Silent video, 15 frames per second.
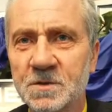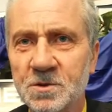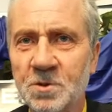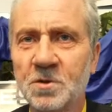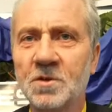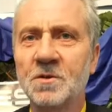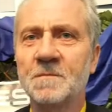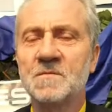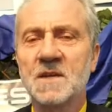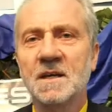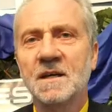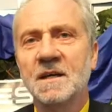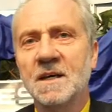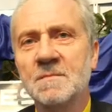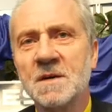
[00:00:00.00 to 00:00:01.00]
You know,
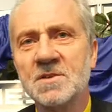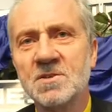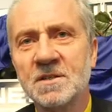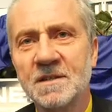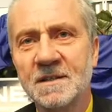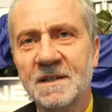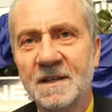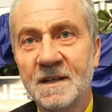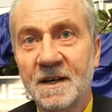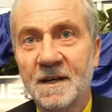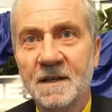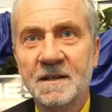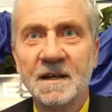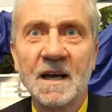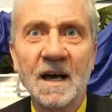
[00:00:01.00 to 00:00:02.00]
imagine
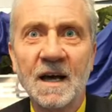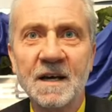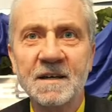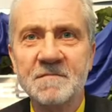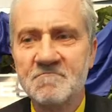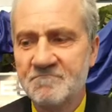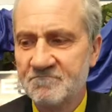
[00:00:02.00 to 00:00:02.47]
the guy.